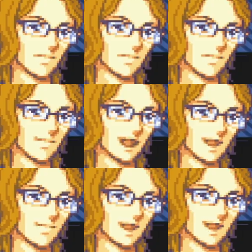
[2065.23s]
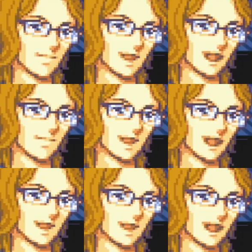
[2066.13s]
Or, like, you'll be running
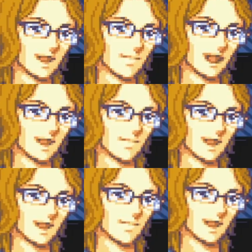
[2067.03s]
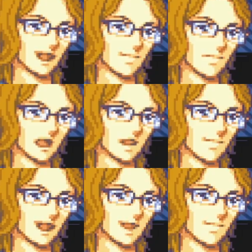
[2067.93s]
forward to try and get through a puzzle, but then you'll
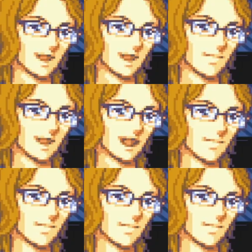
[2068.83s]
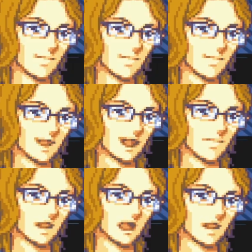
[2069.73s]
accidentally... like
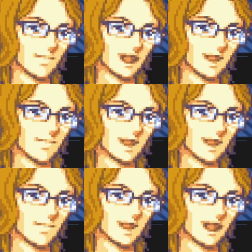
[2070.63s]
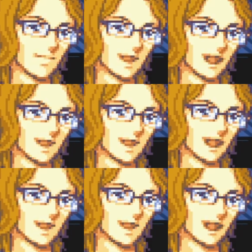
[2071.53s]
run into a spike trap or something. I
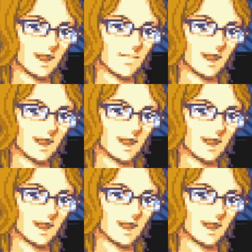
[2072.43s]
don't know.